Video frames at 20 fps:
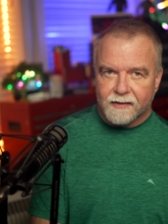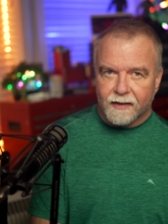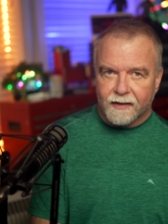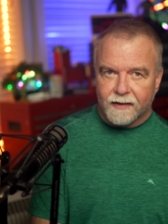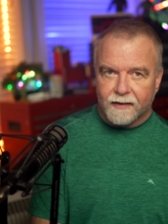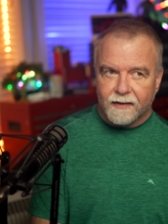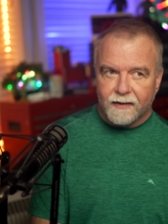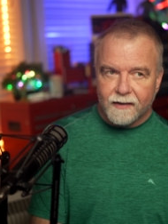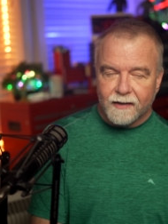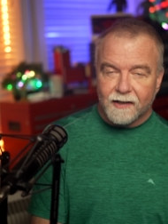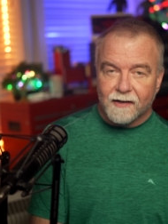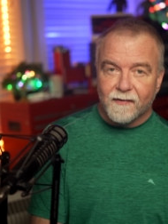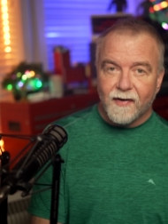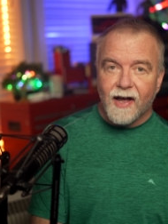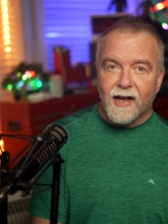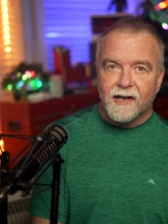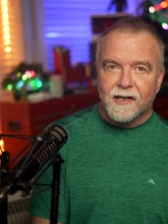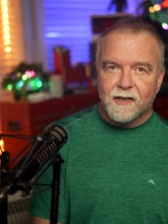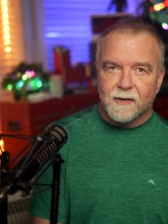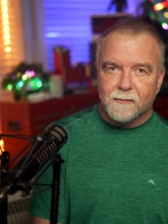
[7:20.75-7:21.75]
like in the
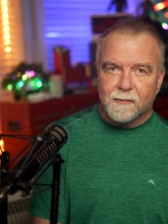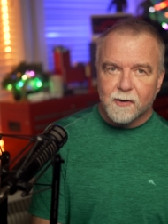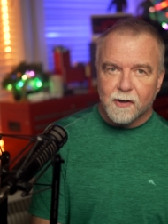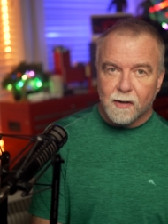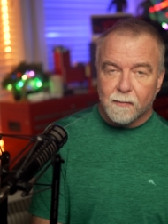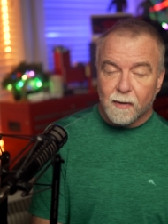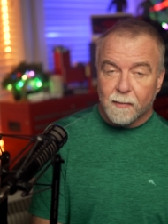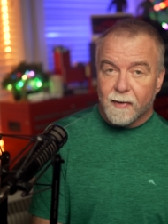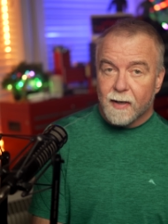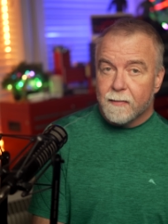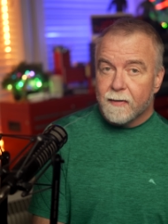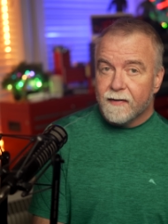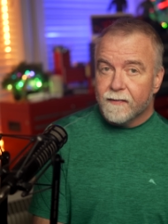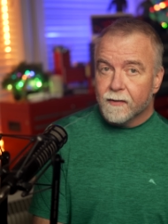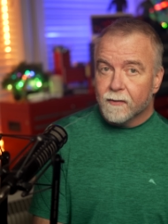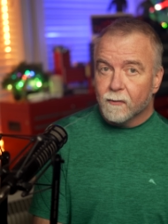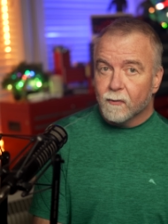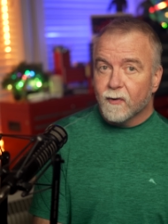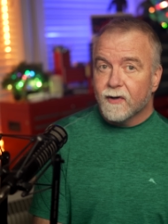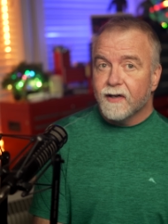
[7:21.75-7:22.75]
vacuum tube or maybe
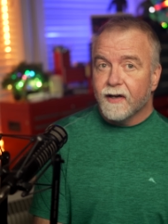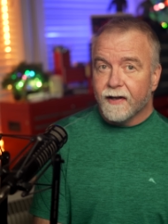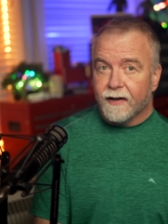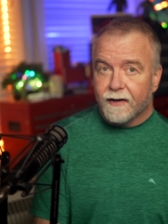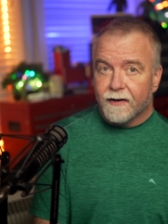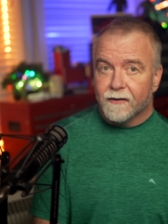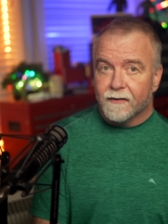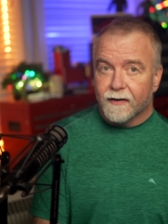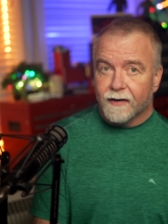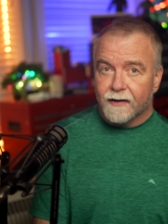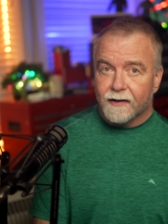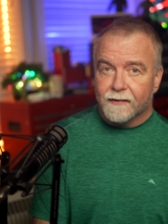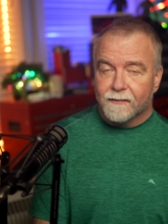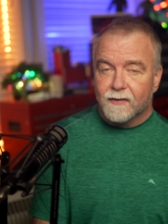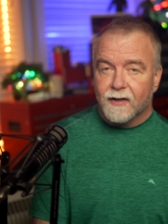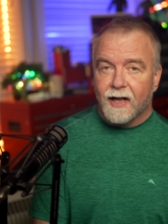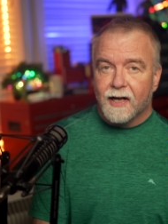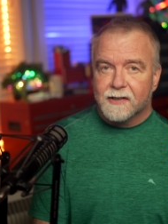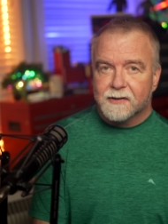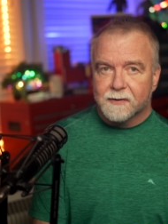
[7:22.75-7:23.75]
even relay era of
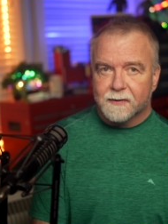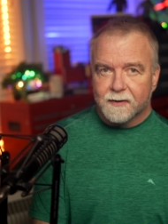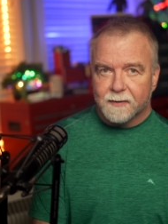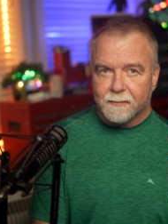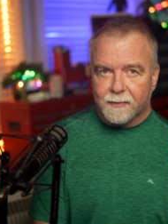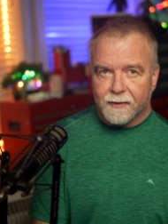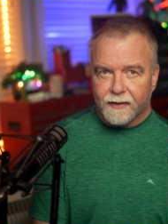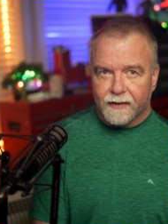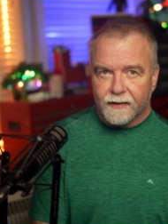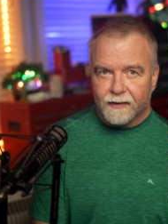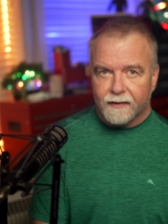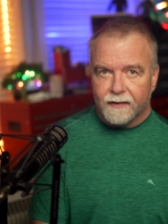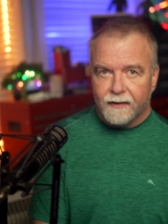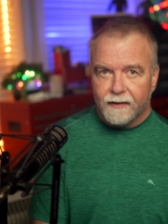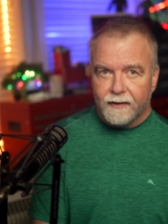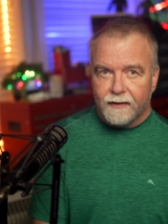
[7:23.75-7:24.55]
classical computing.